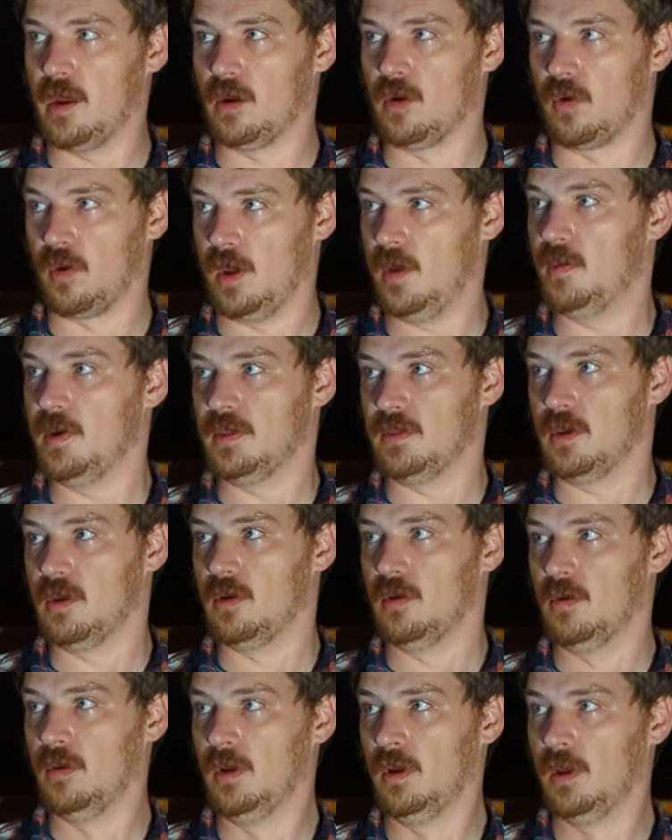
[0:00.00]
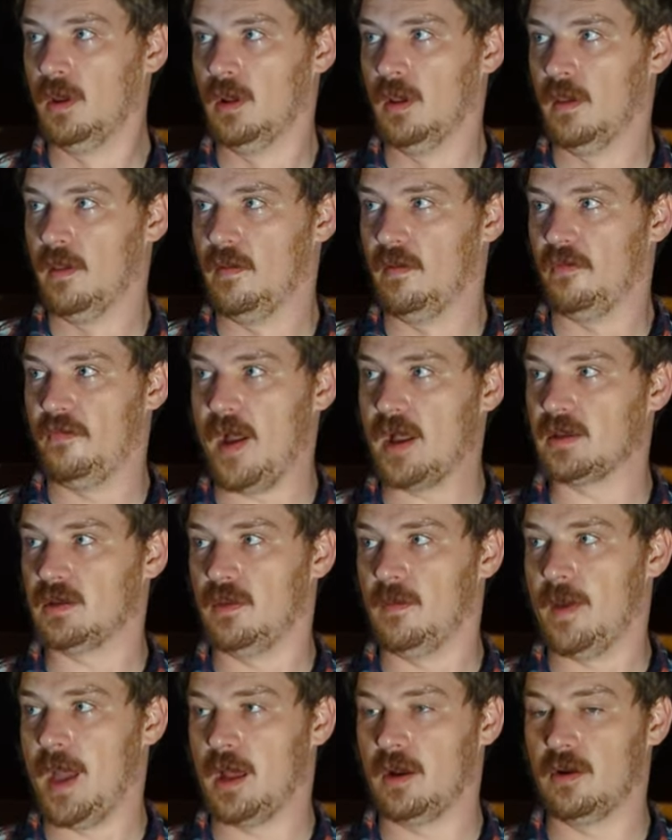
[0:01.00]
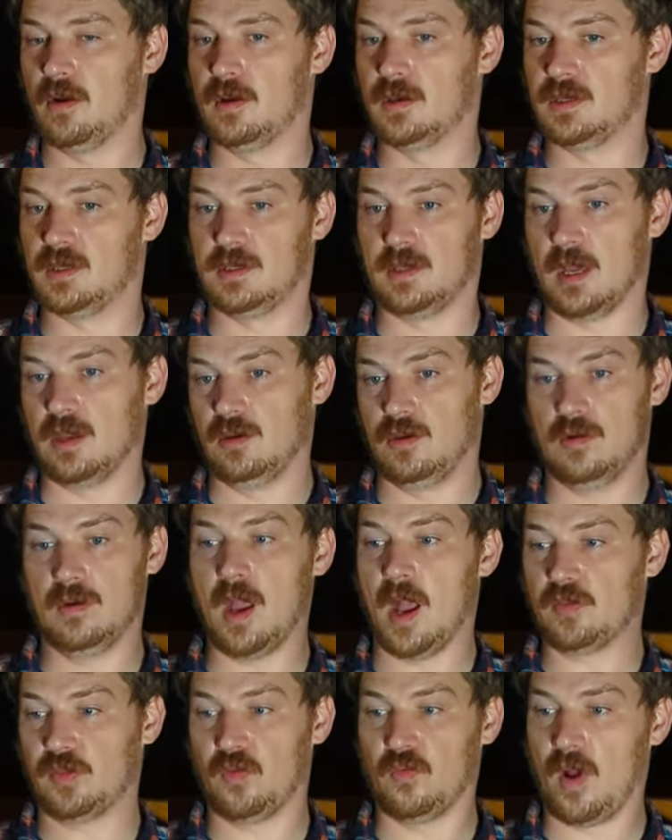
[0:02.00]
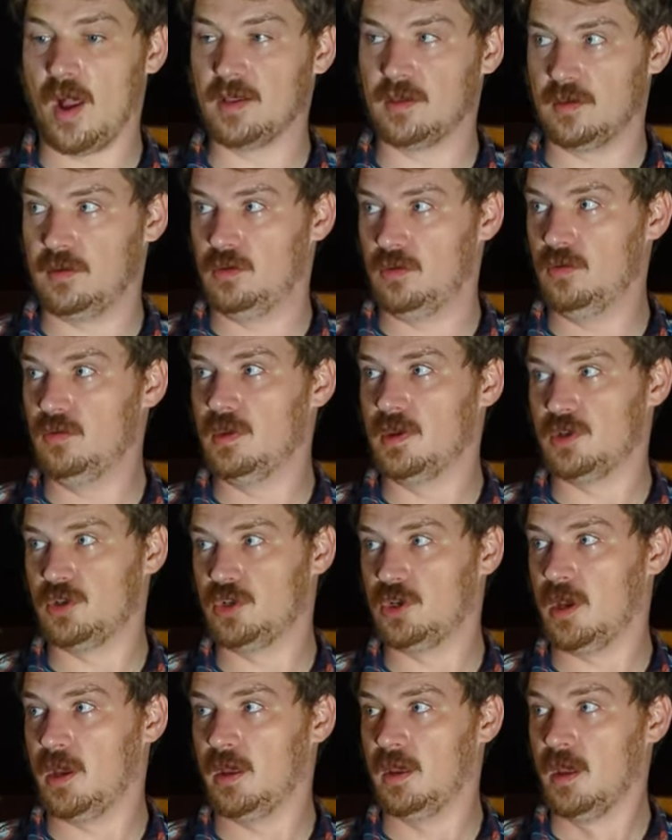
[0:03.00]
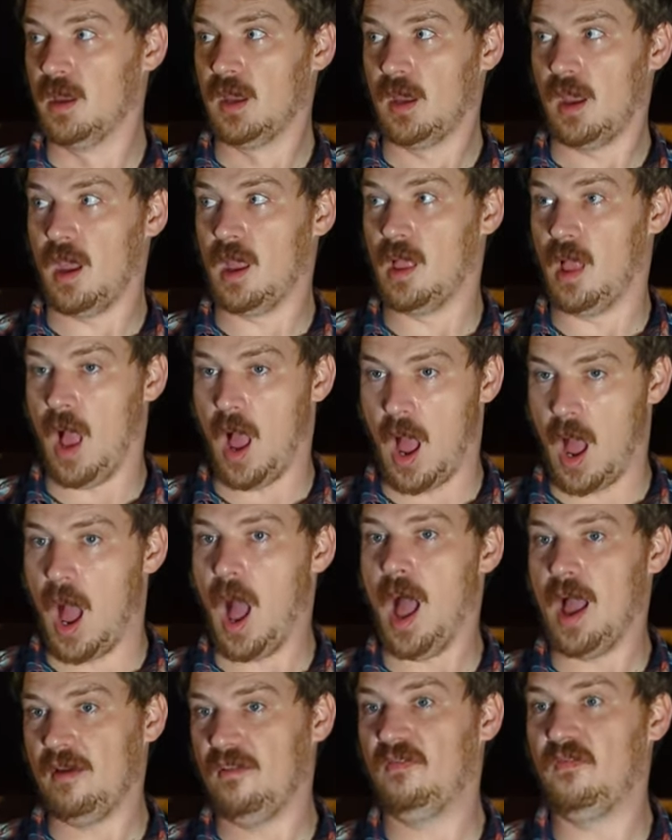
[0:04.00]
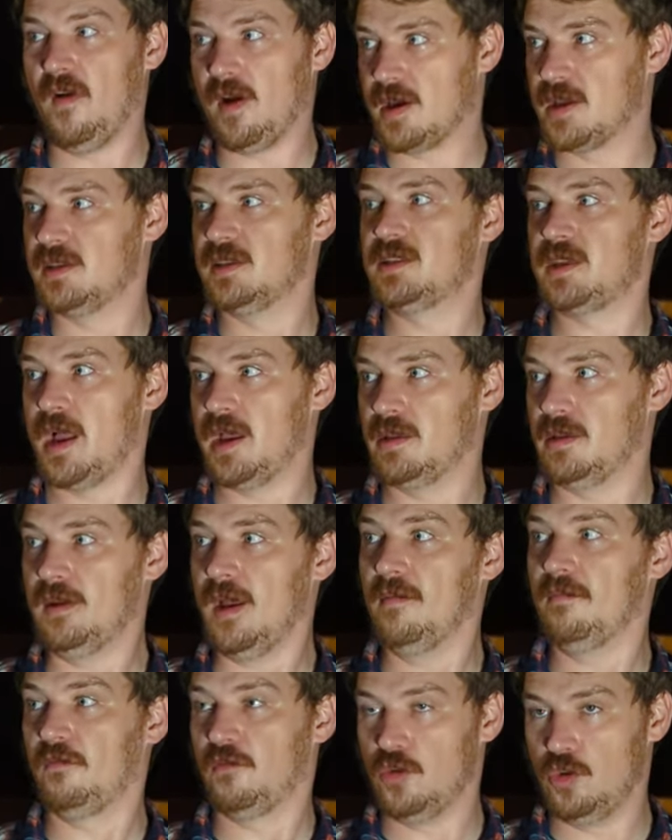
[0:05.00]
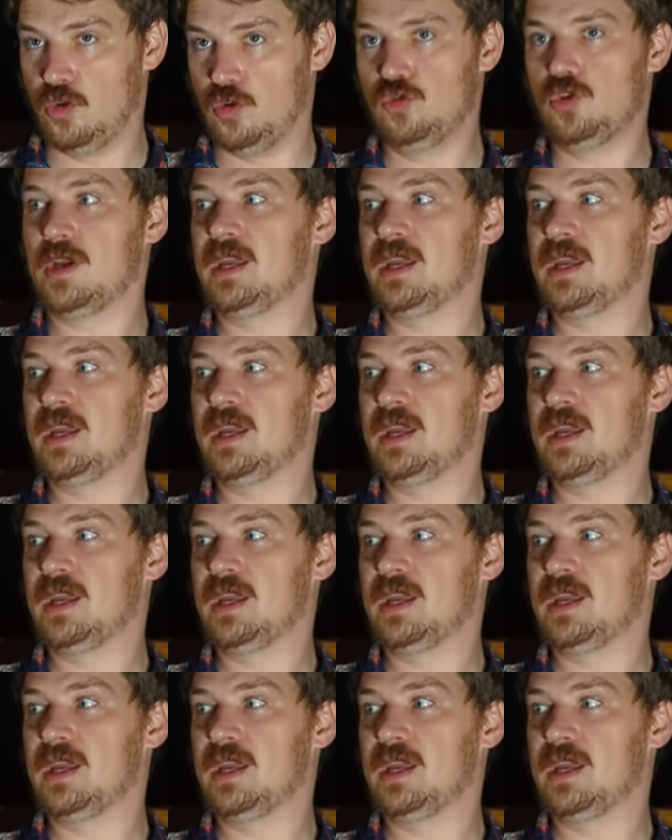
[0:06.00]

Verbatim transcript: agree with you. Fact of the matter is, is that you got the right to do this shit, and I fucking signed up for you